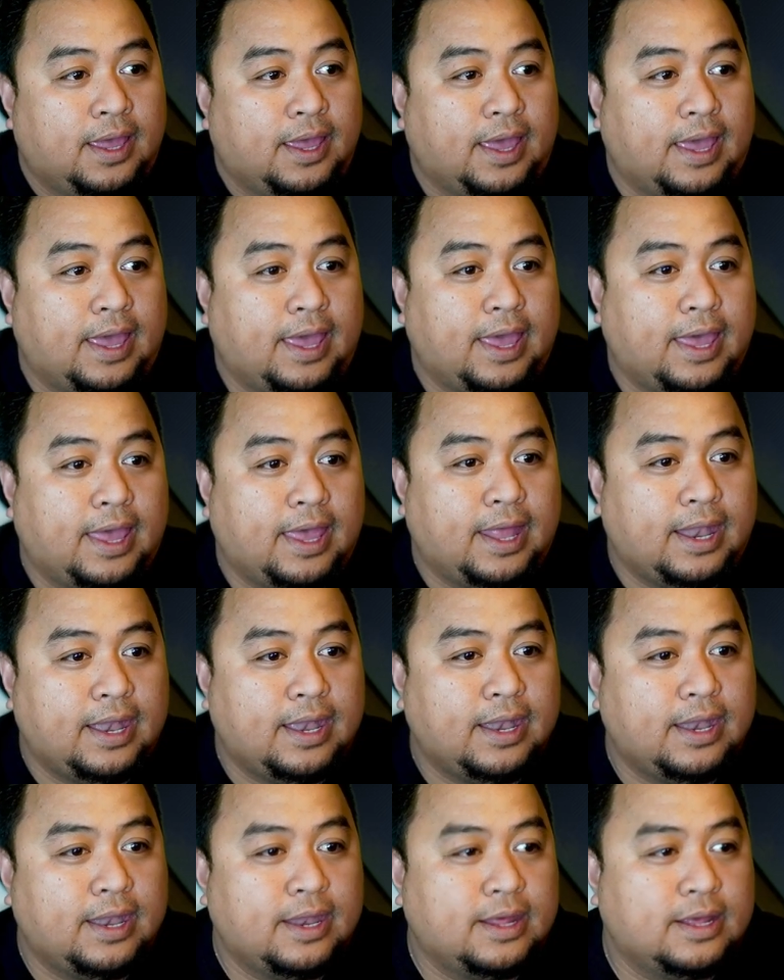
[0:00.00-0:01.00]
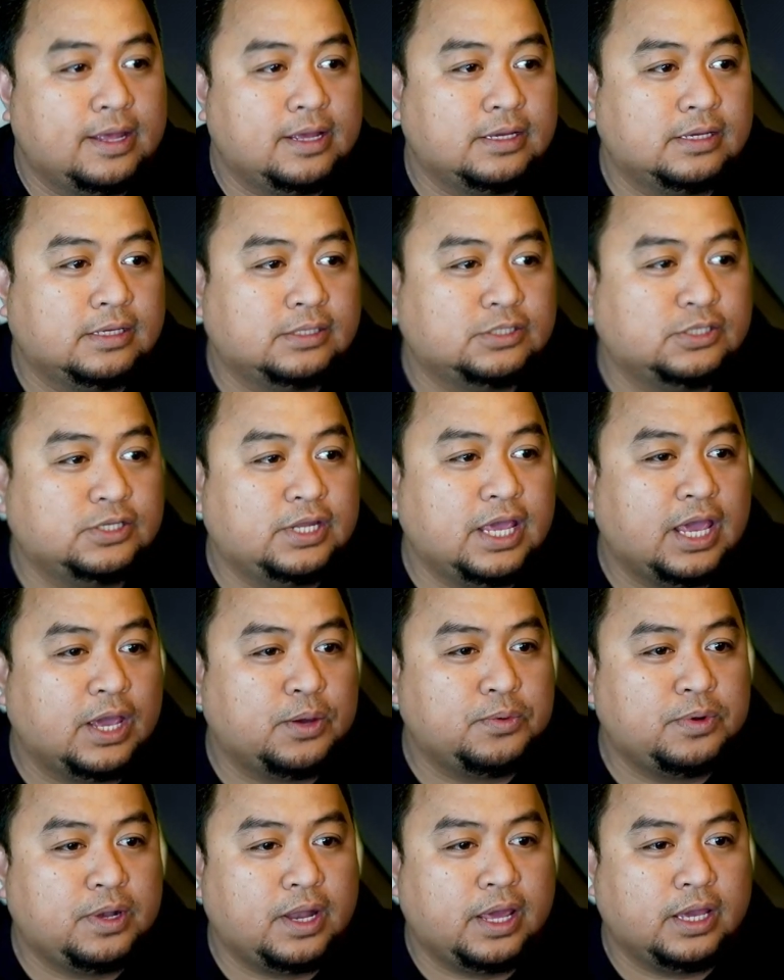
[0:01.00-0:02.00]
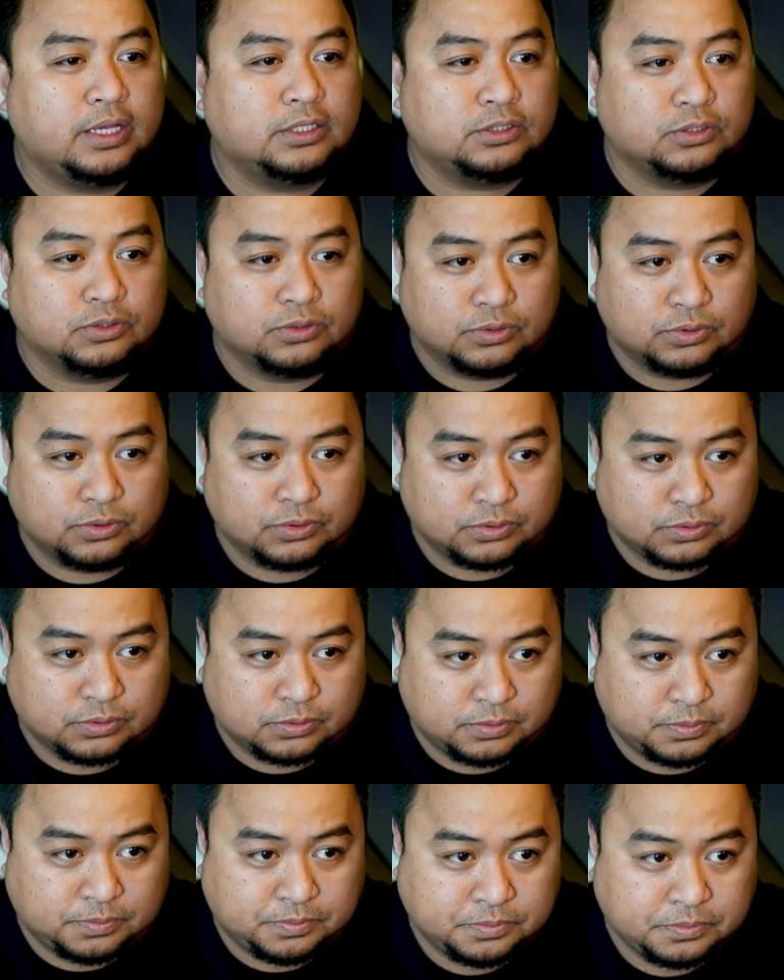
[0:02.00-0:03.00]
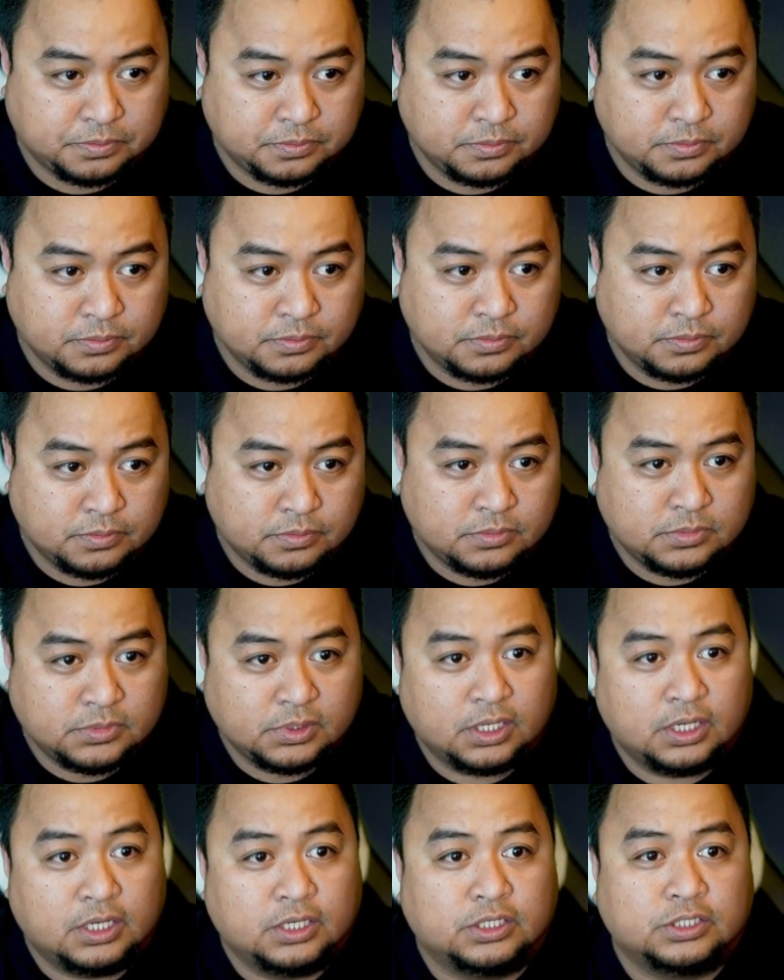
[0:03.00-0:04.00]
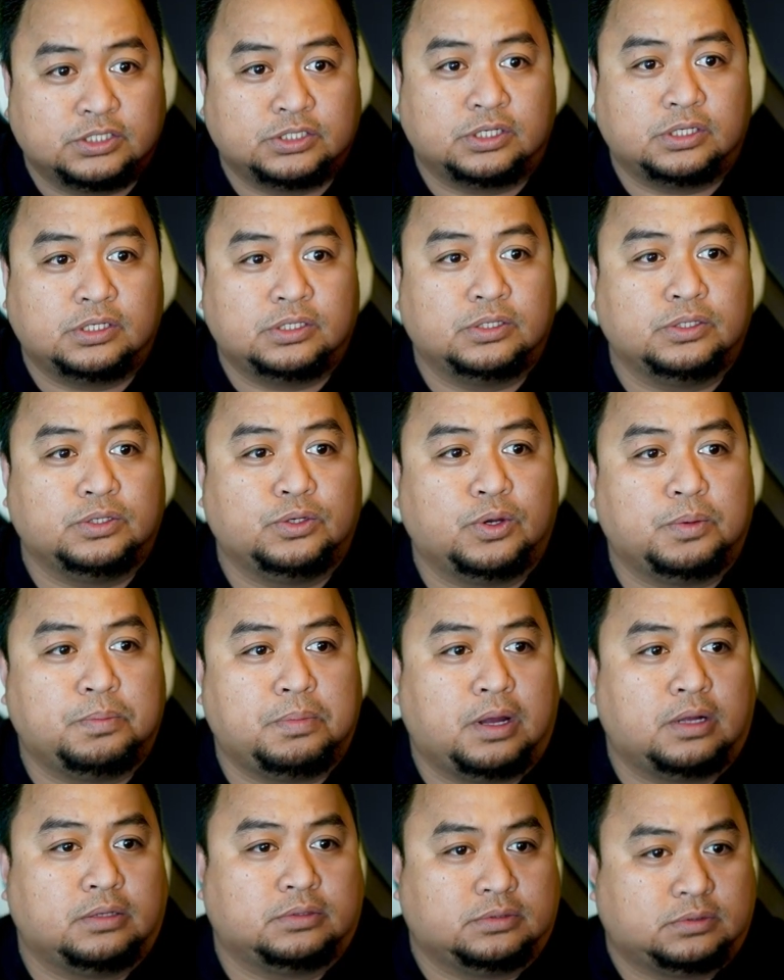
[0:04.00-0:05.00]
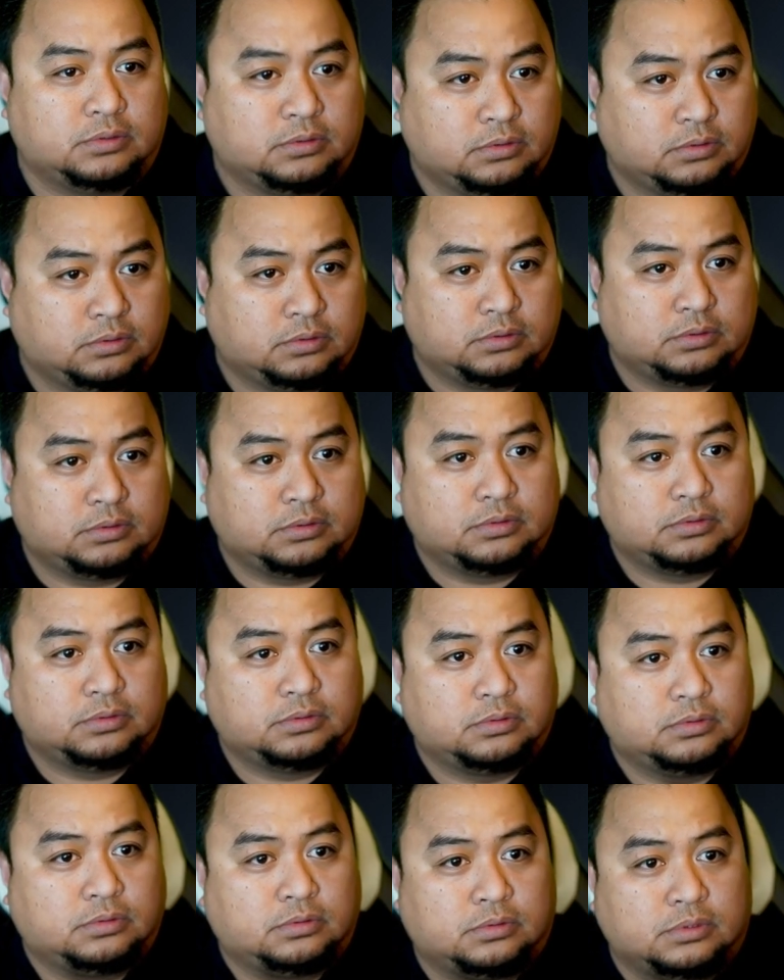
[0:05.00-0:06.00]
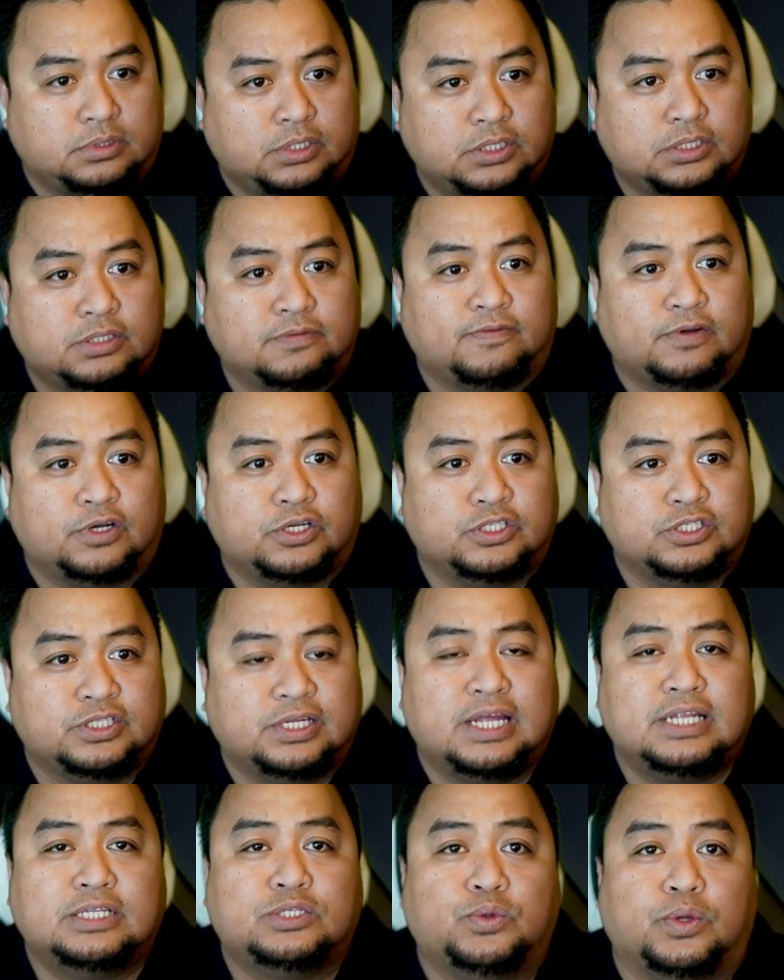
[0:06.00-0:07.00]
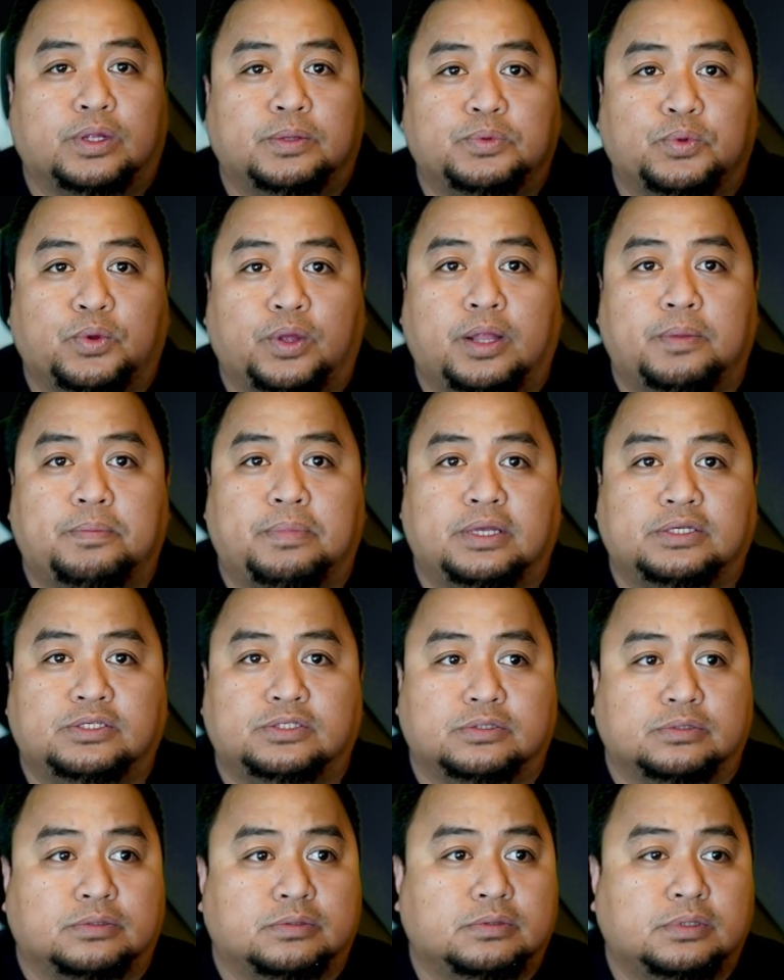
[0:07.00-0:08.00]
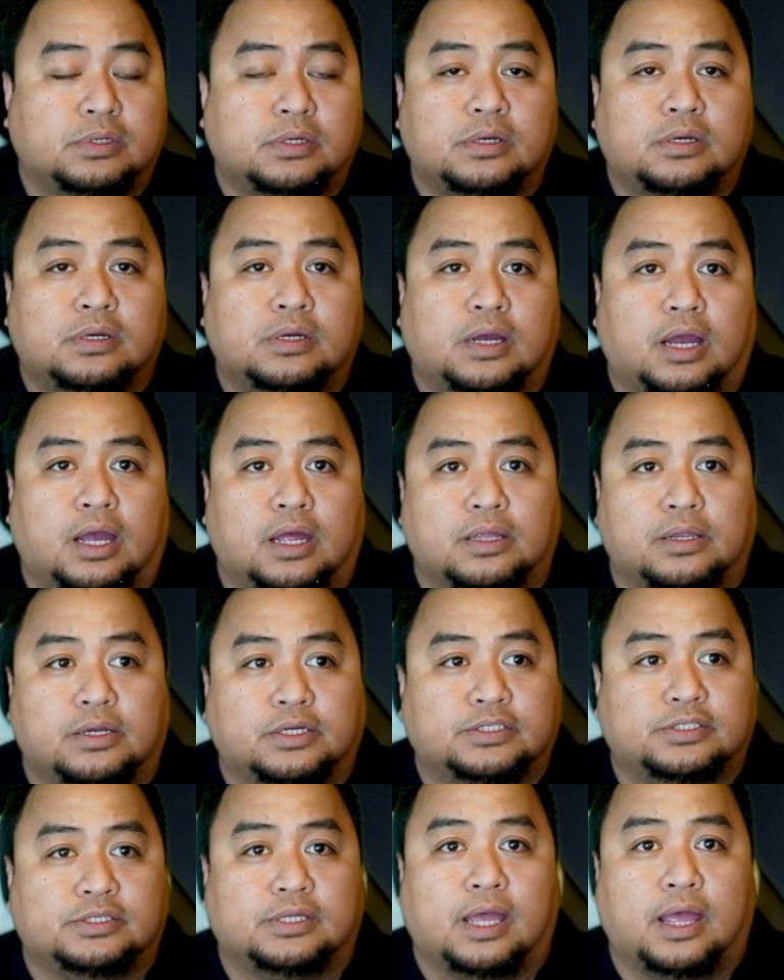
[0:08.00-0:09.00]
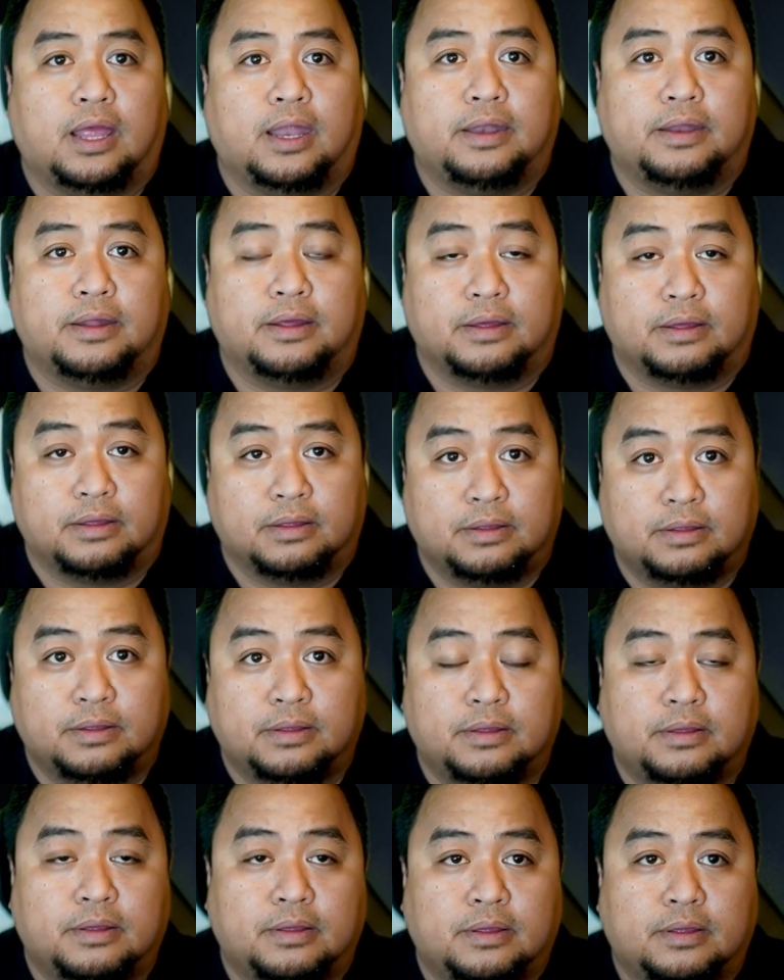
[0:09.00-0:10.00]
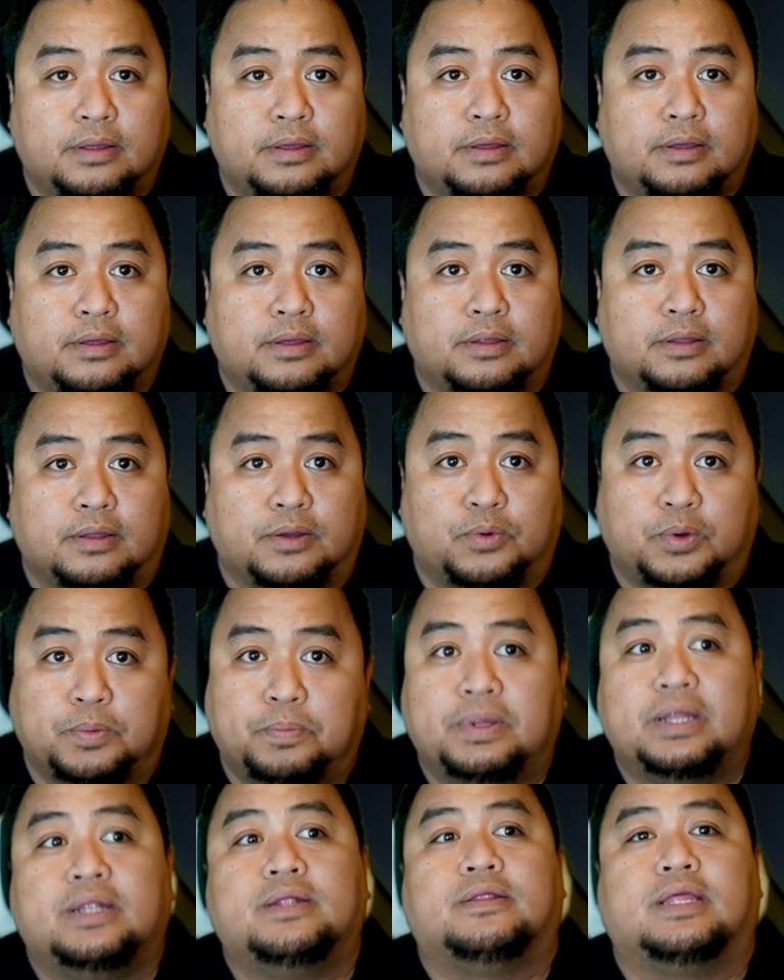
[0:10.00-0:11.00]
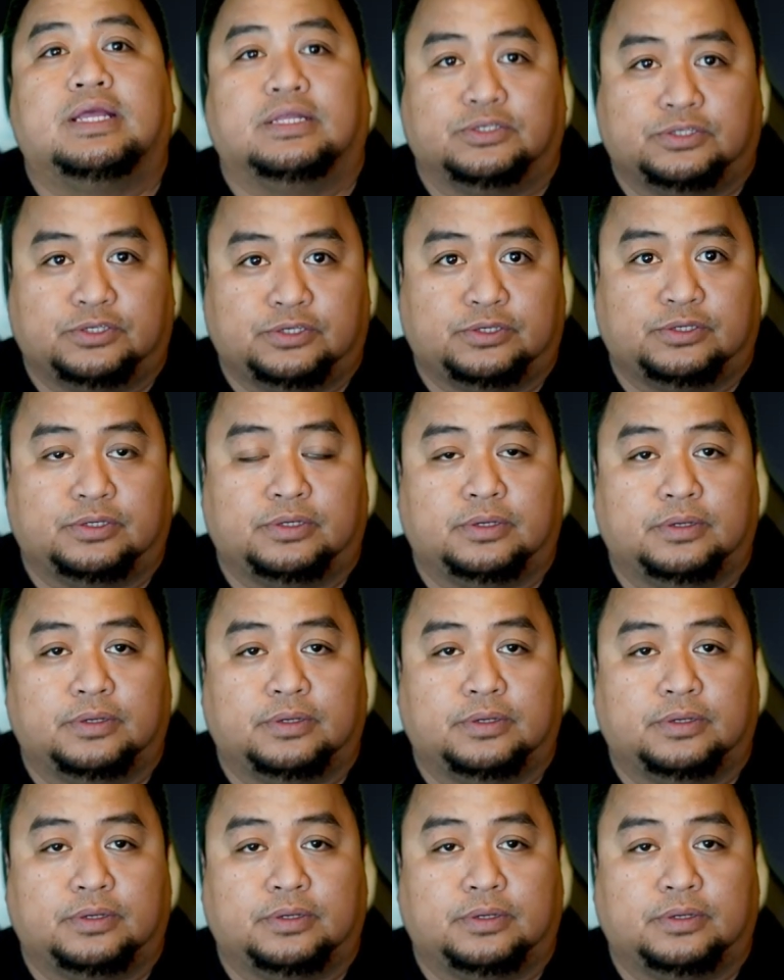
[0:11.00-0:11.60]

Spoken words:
And today I would like to share to you about this verse, John 12, to help us to understand the repentance.